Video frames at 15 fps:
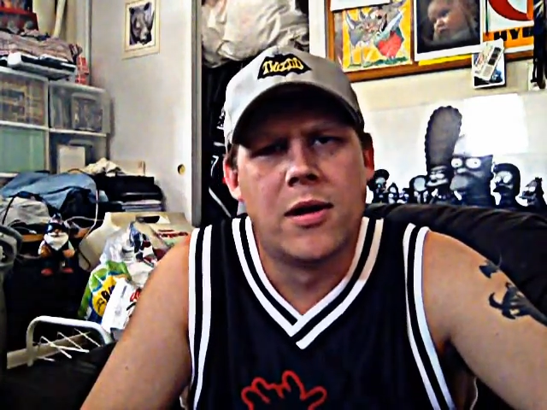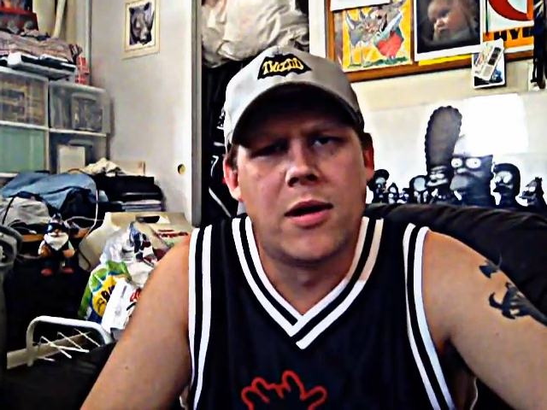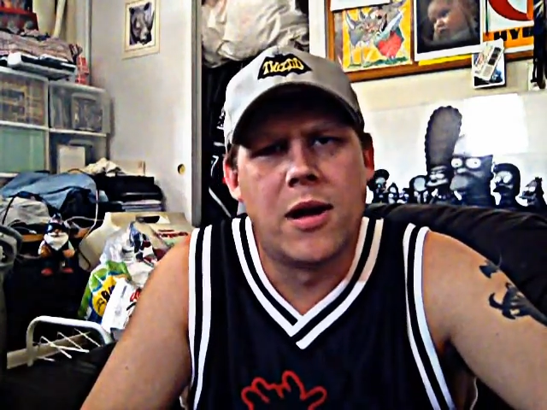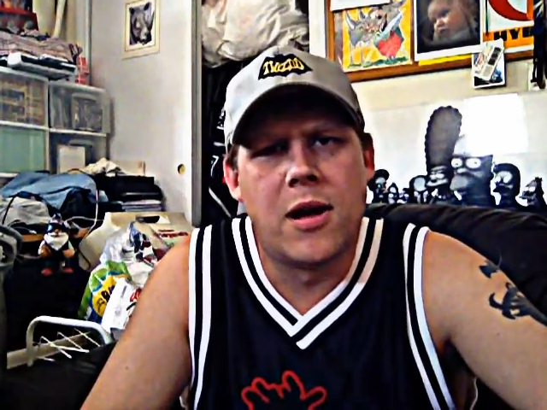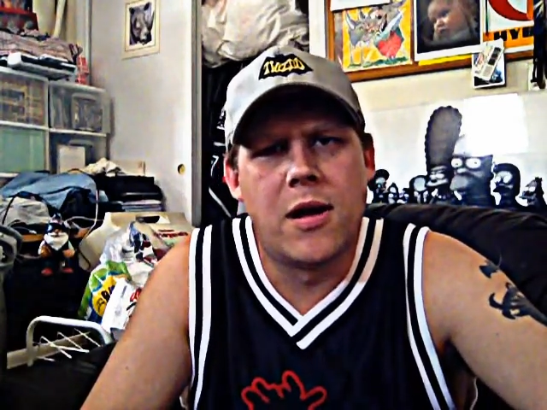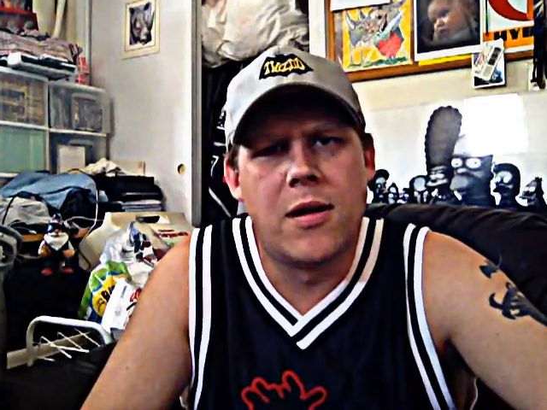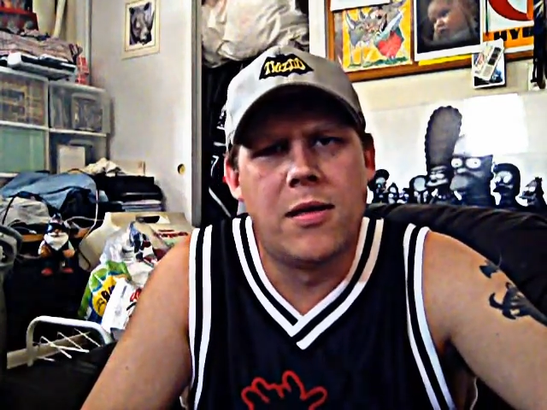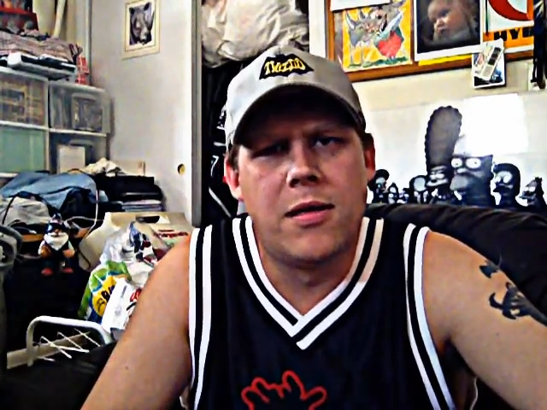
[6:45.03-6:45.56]

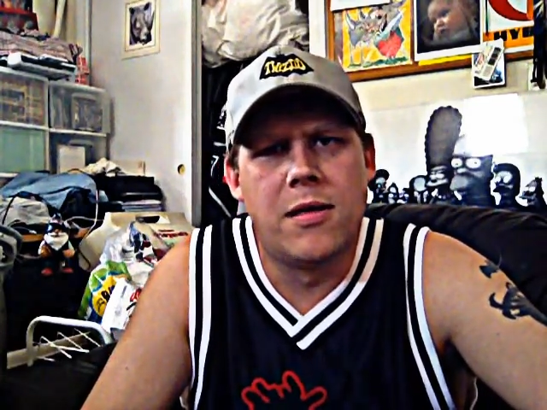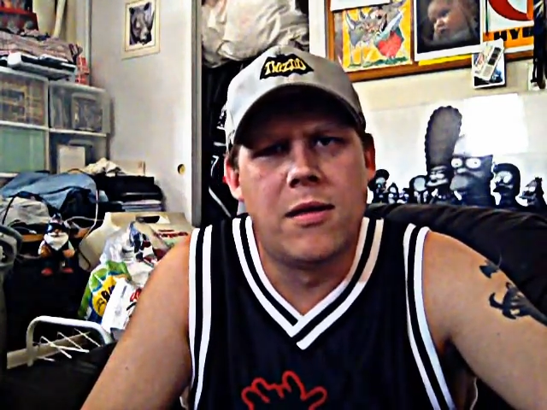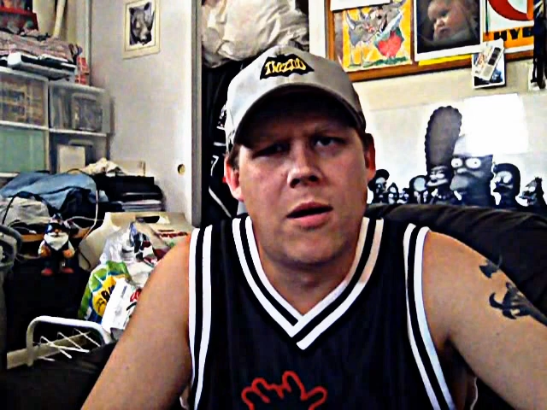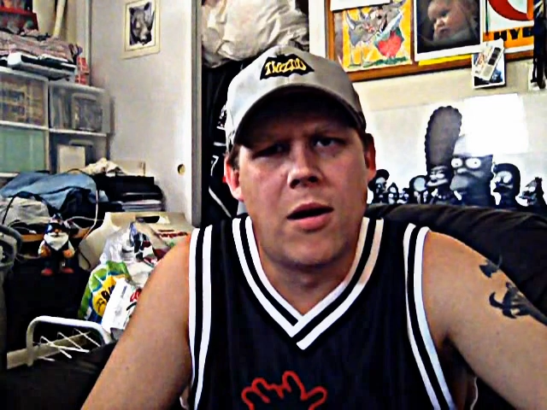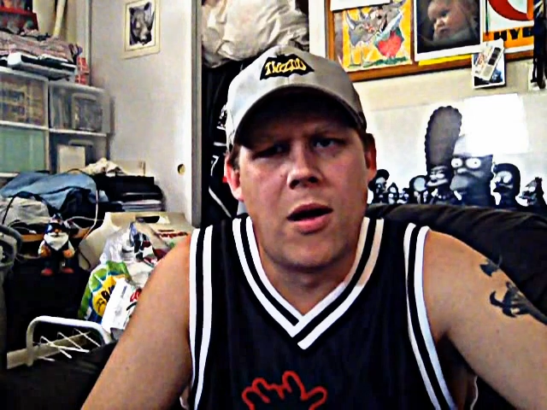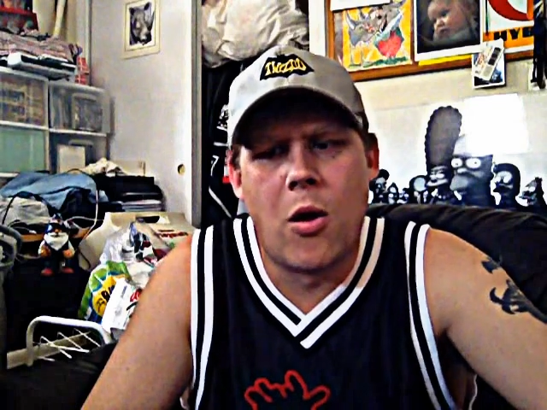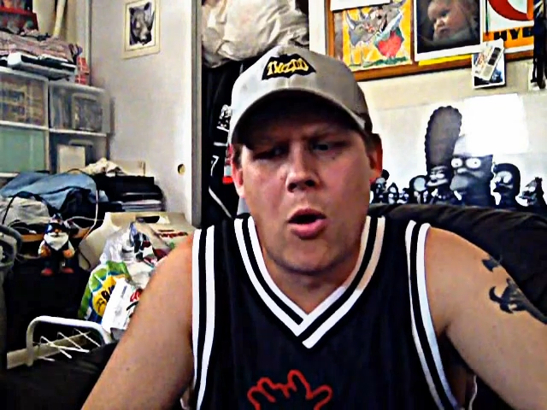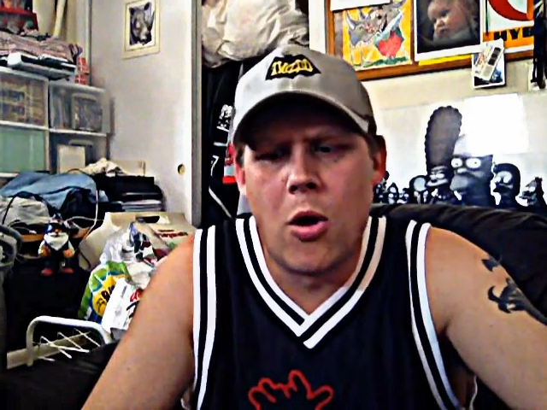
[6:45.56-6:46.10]
Uh,
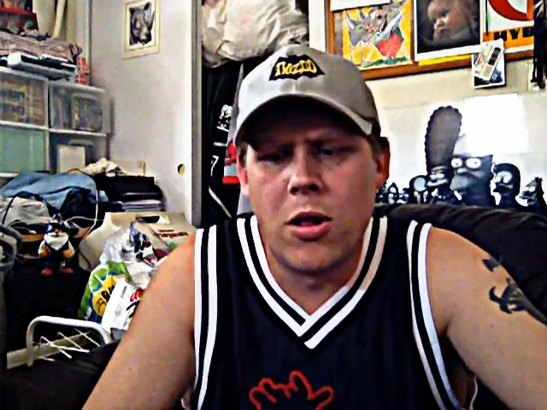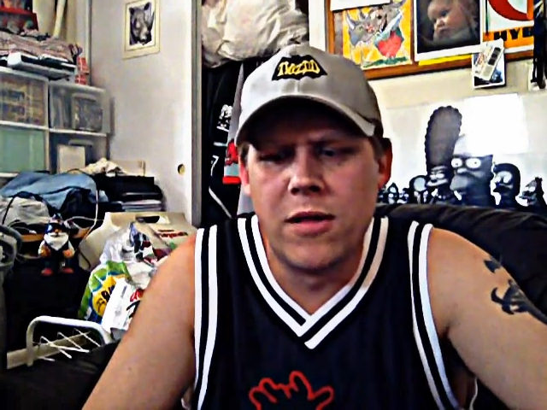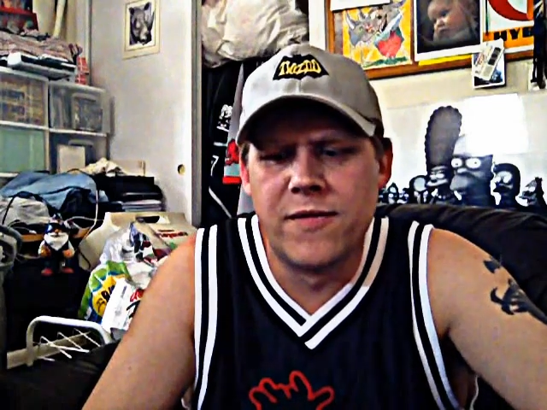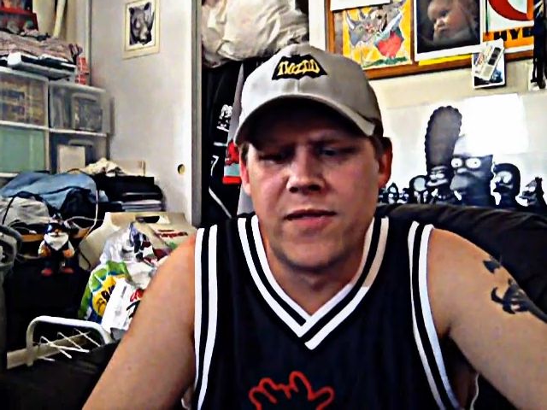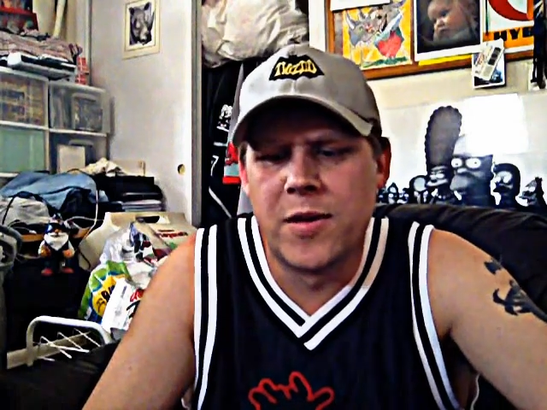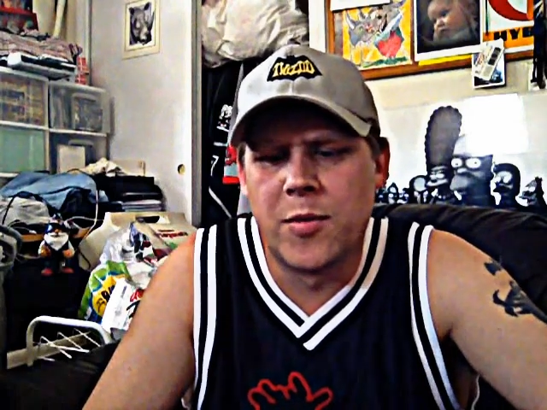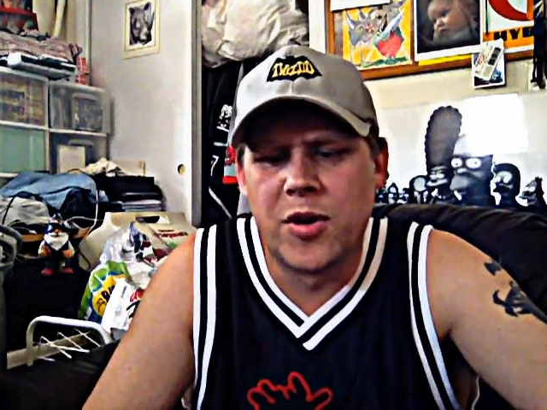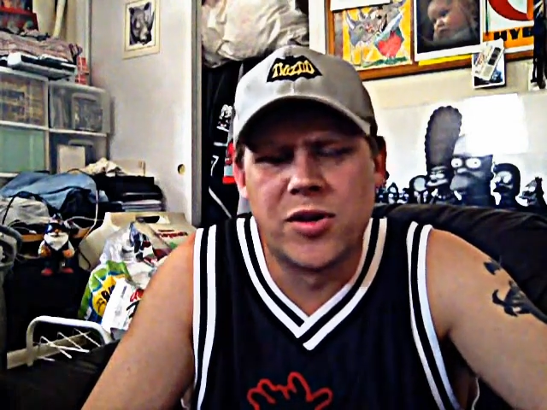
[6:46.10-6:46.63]
all
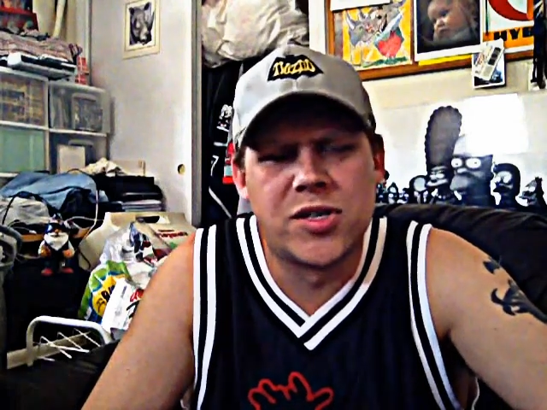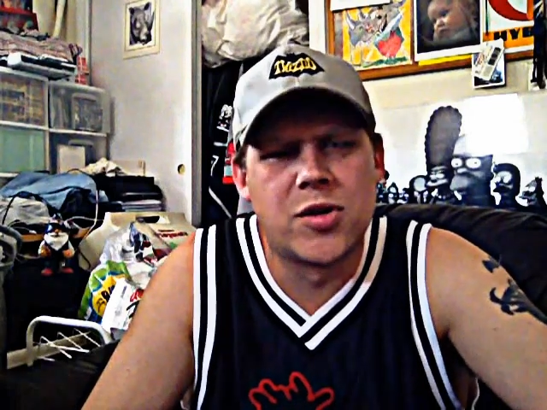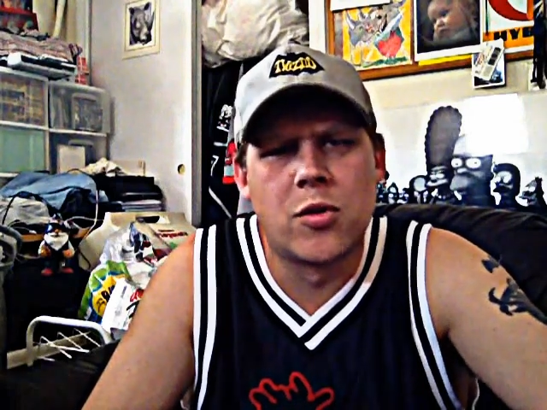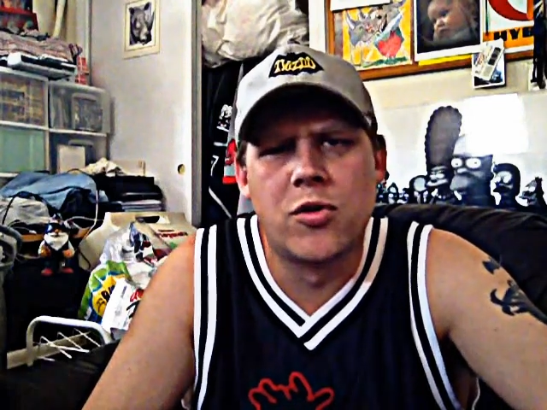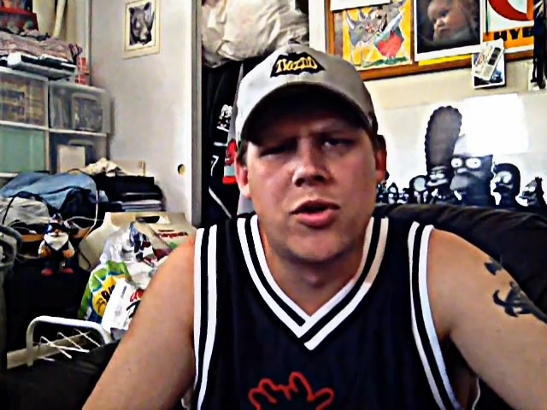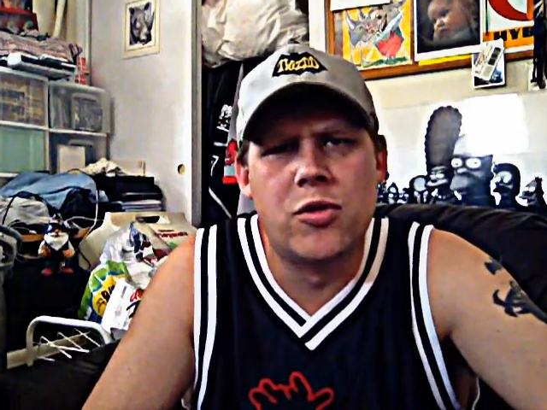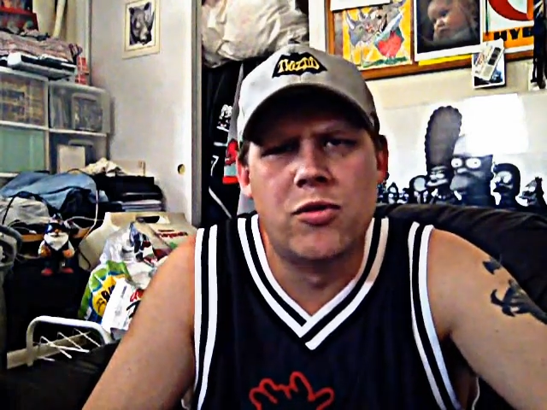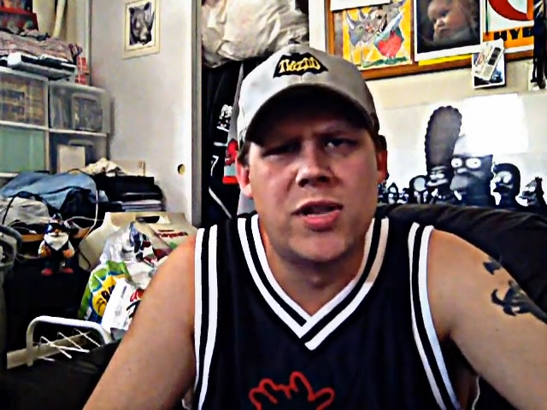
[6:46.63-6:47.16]
of them are
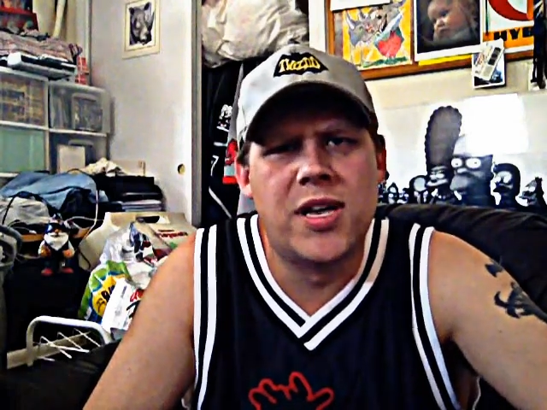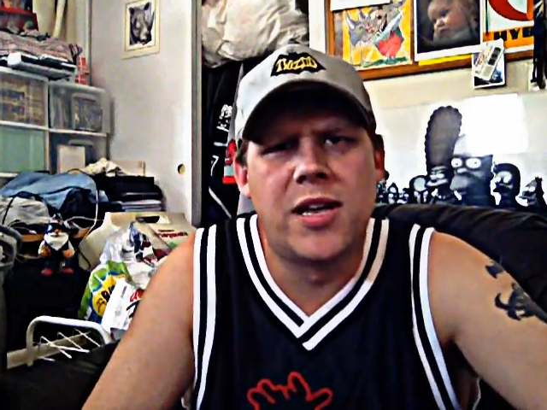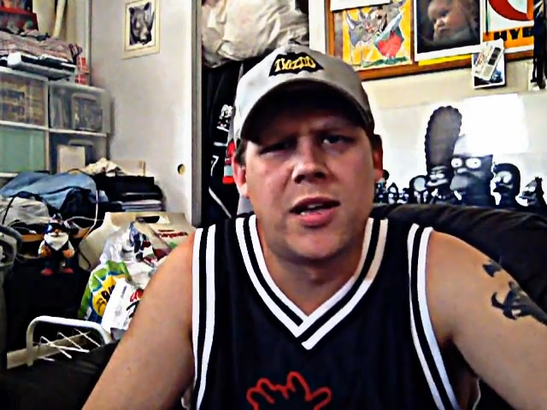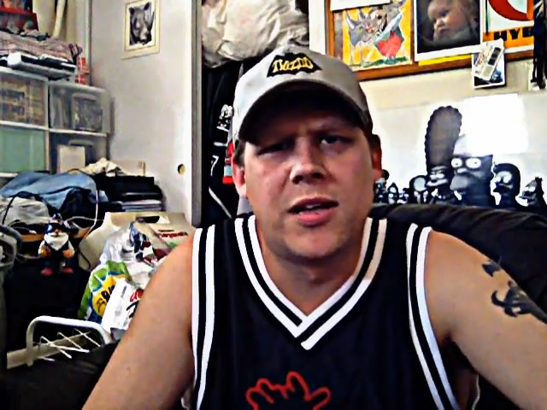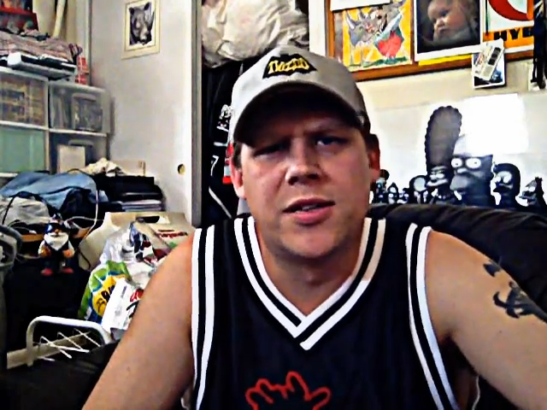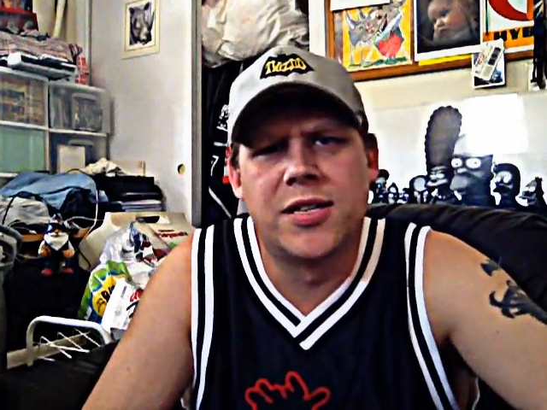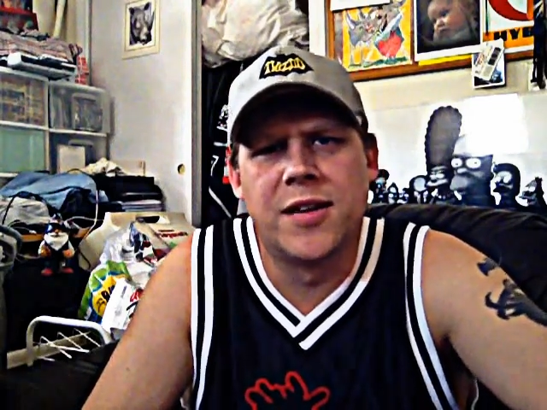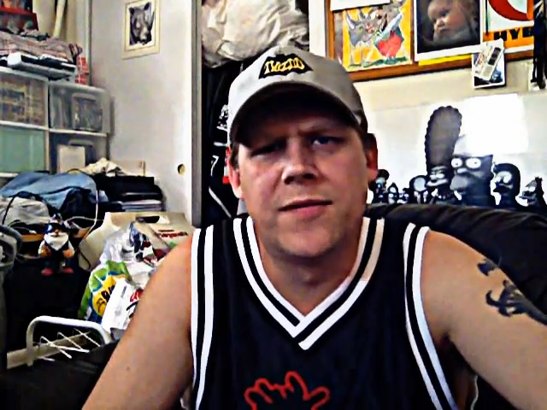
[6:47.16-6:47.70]
so unique
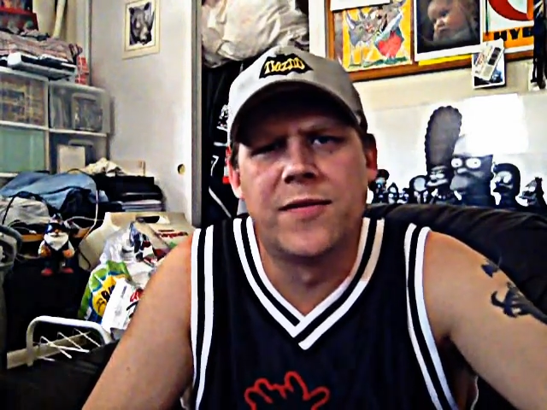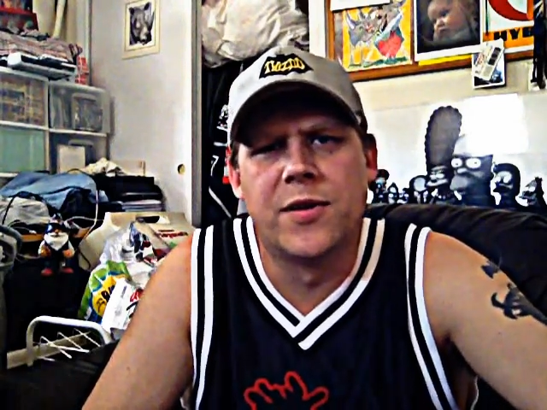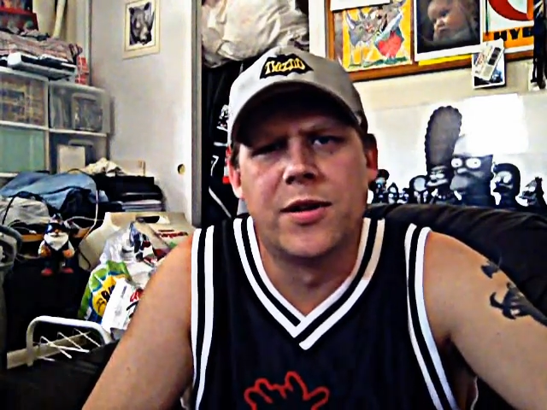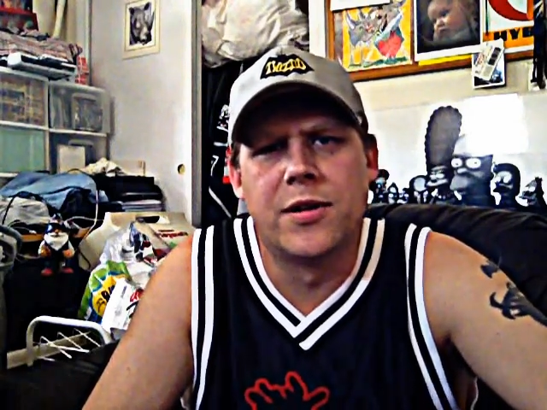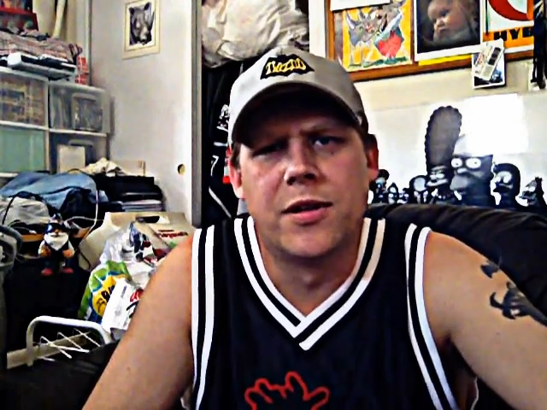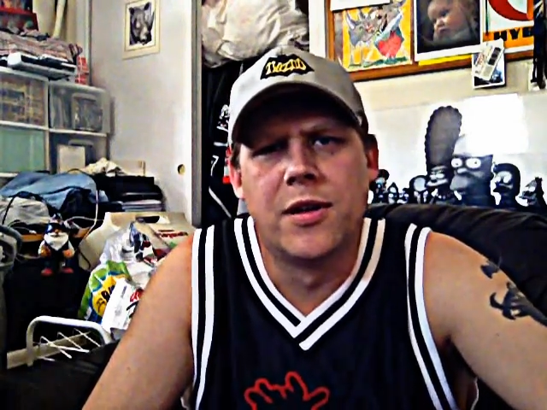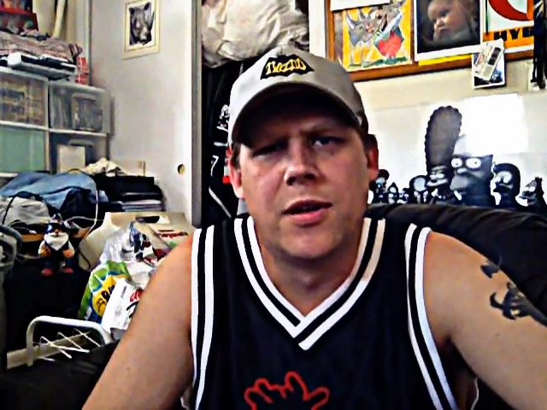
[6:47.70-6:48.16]
and different,